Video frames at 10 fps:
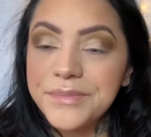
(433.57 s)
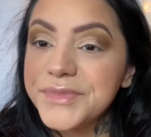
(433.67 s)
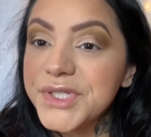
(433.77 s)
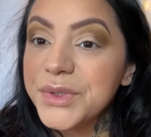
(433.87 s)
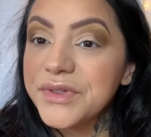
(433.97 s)

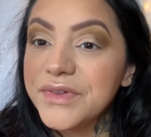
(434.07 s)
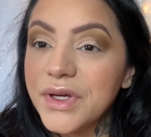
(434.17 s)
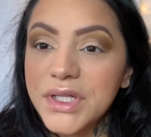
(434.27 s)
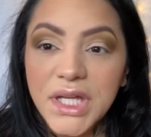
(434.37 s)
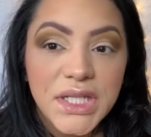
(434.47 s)
So we've
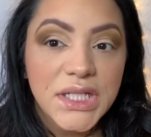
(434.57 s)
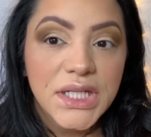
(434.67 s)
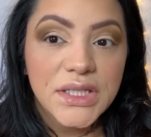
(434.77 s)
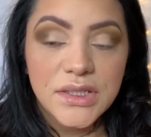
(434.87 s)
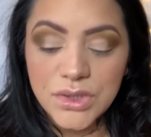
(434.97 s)
gone ahead and
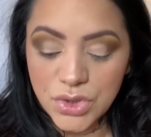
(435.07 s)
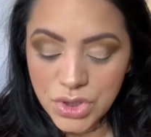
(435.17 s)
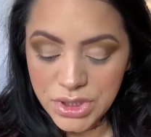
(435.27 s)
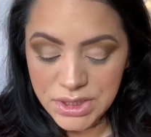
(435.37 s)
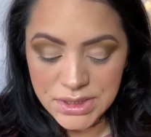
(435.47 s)
cut the
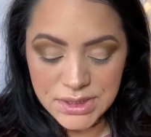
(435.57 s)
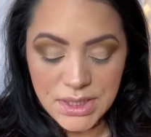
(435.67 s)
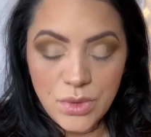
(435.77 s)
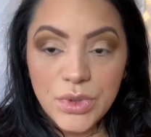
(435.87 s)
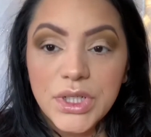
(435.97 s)
crease.
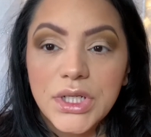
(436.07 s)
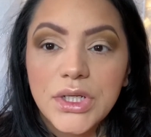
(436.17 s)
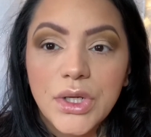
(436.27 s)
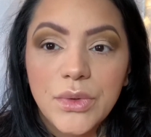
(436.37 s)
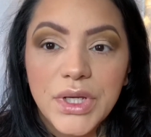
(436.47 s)
Now we're gonna
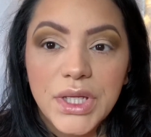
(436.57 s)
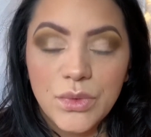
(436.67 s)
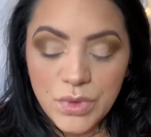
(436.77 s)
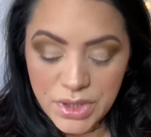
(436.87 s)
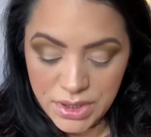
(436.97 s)
go in
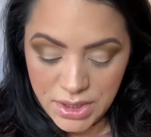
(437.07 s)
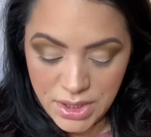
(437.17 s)
with